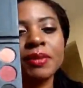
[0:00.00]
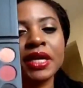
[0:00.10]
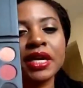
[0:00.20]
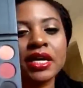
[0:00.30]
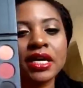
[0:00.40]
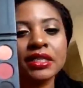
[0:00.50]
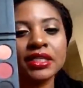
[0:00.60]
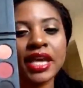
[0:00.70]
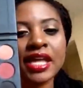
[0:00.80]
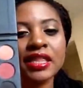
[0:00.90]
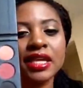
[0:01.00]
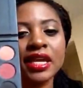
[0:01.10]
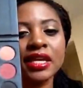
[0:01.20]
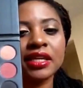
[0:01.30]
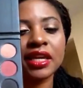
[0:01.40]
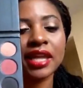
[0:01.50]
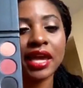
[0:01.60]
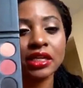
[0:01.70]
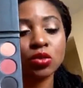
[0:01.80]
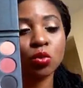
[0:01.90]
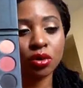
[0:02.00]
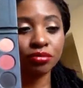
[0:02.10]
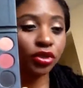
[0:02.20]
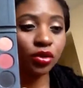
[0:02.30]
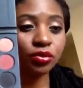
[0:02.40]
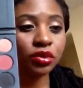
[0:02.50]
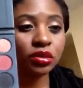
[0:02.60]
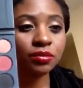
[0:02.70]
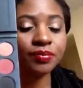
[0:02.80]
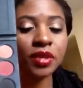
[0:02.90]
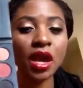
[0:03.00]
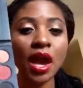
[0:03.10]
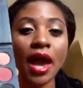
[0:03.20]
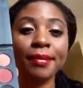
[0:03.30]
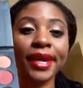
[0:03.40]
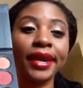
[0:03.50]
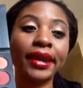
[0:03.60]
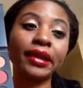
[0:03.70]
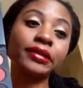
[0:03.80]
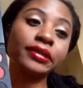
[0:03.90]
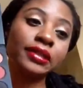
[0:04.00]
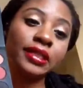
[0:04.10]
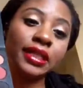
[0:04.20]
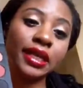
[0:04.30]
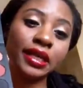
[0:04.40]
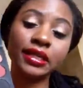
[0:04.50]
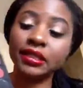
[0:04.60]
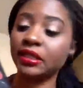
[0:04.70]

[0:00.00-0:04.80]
because Kathleen likes warm tones. I mean, look.